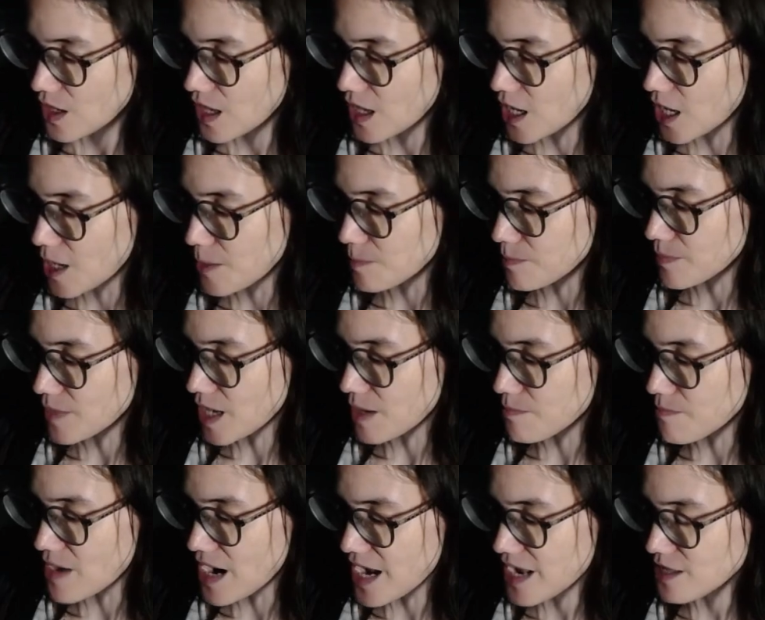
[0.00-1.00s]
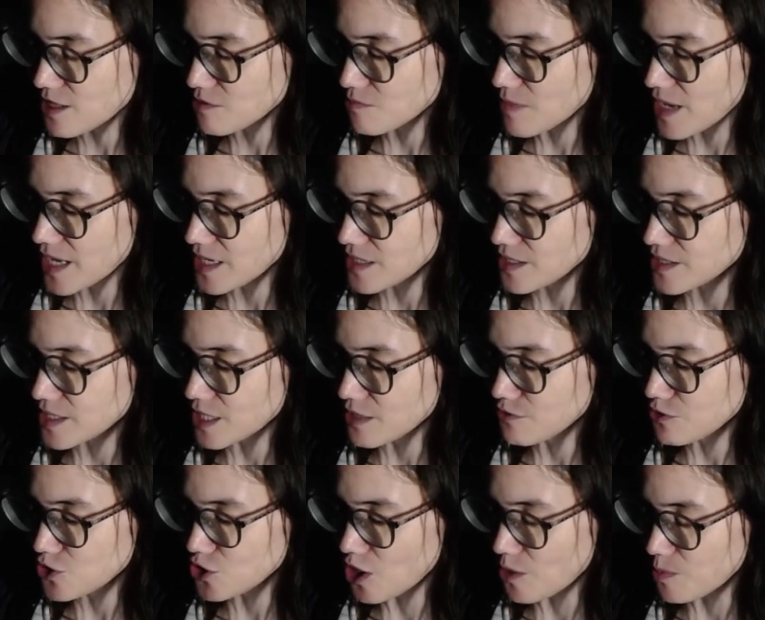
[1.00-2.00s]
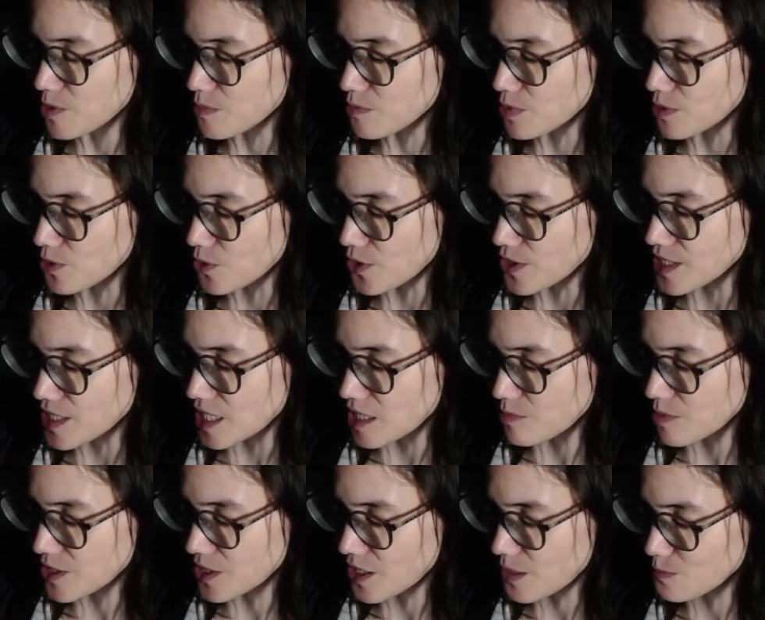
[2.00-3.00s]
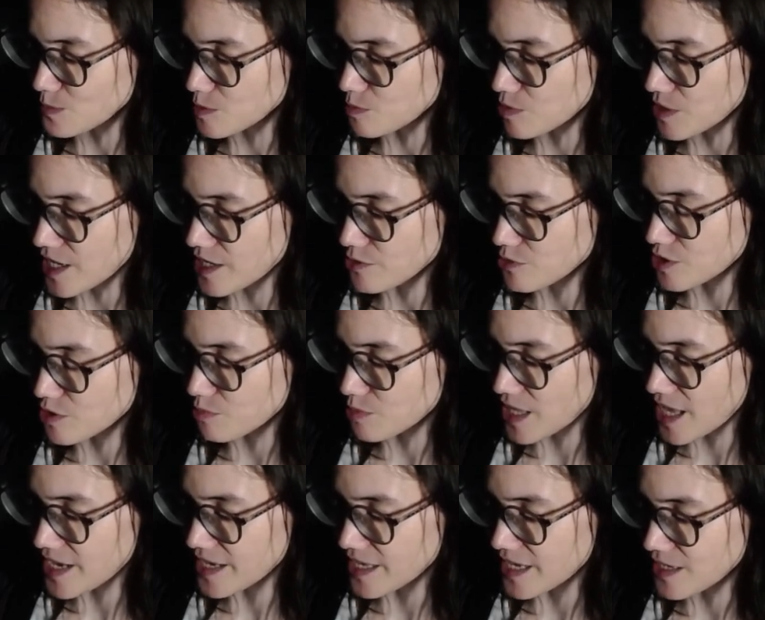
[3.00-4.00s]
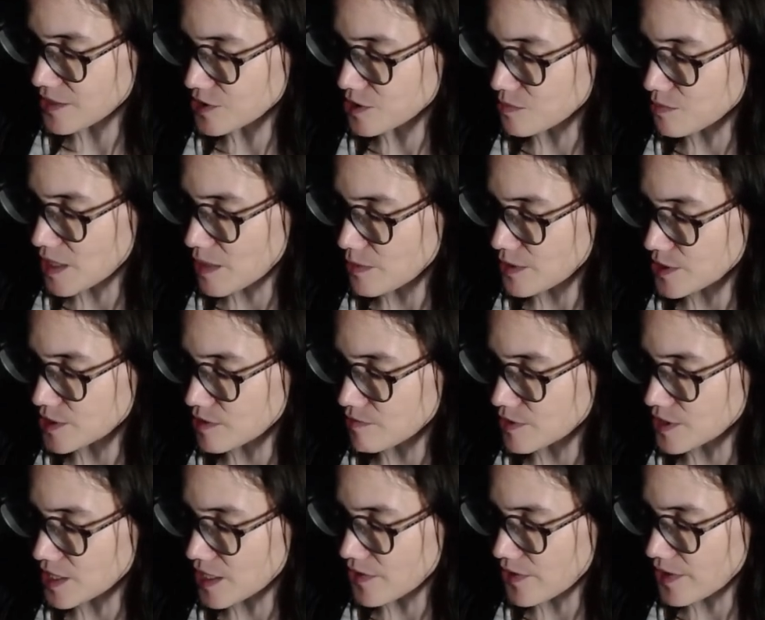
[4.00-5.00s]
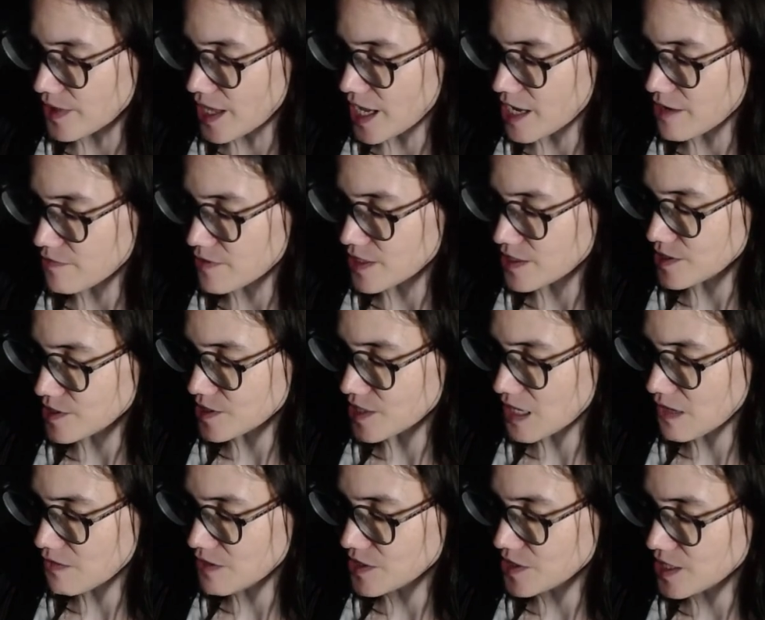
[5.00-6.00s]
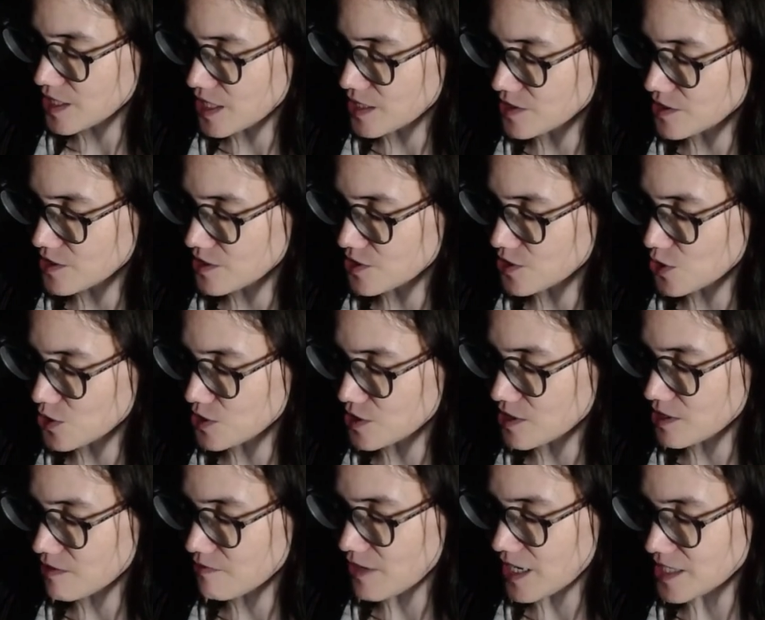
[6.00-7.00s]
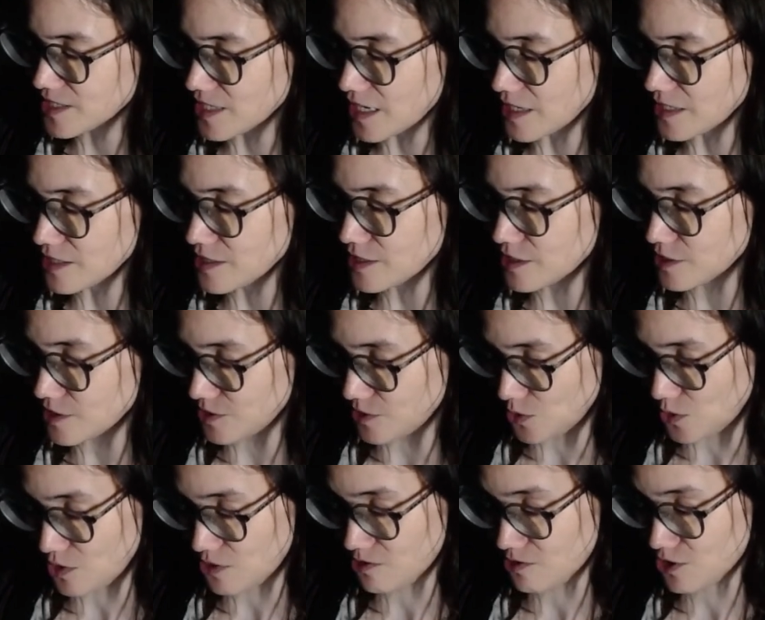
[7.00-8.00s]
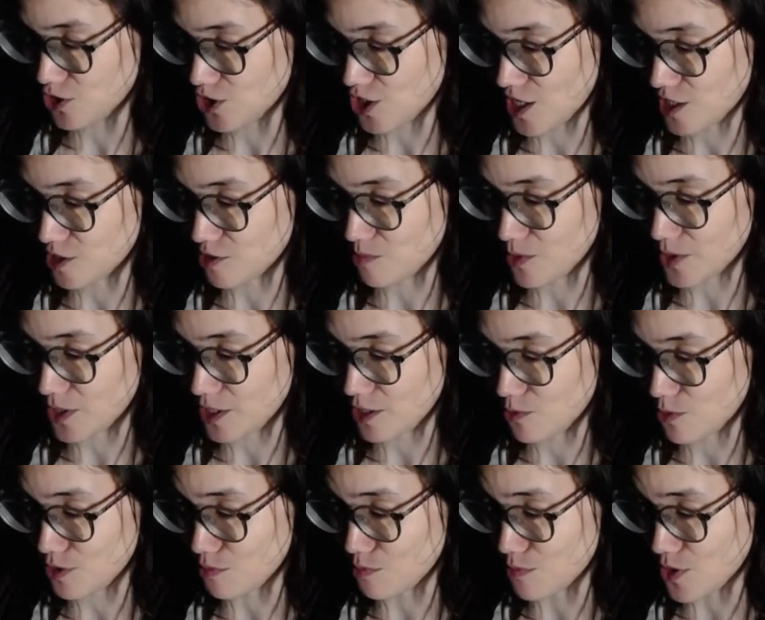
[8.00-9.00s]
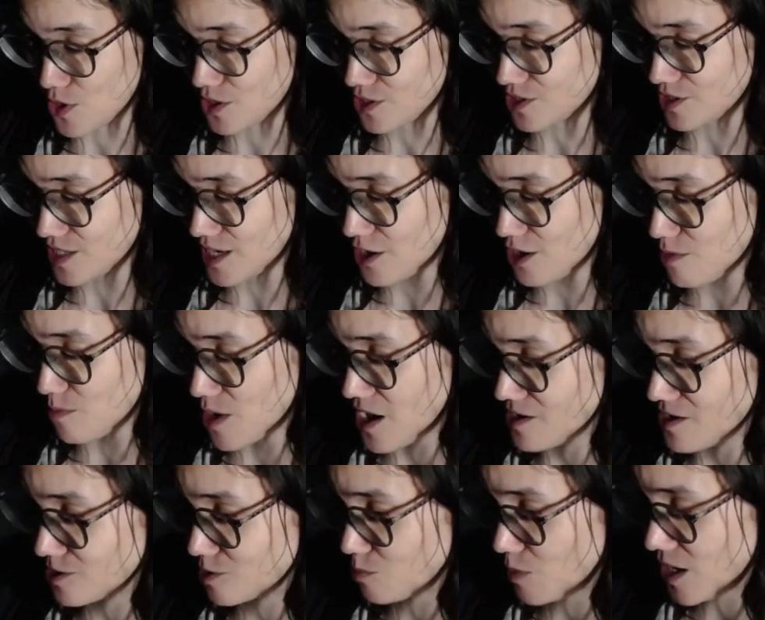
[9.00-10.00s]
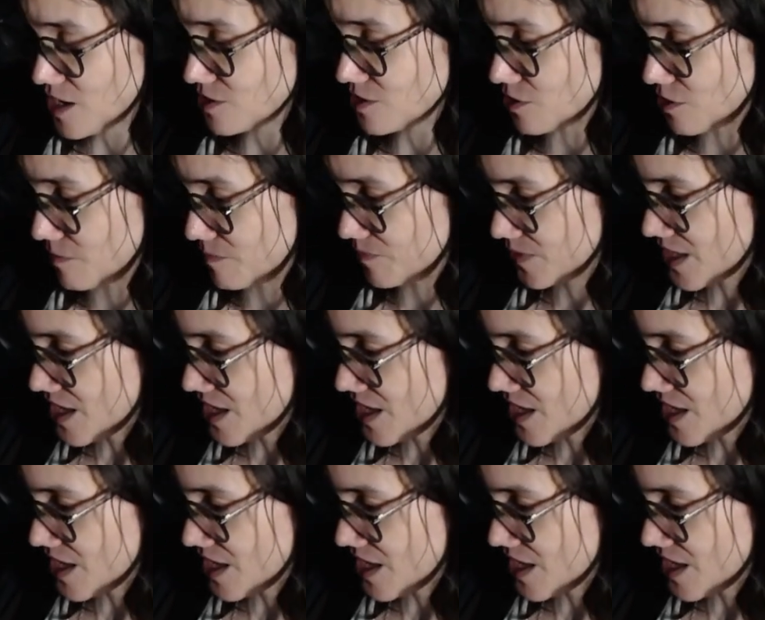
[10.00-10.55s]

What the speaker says: A mild-mannered gift shop employee becomes plagued with blackouts and memories of another life. He discovers he has dissociative identity disorder and shares a body with mercenary Mark Spector.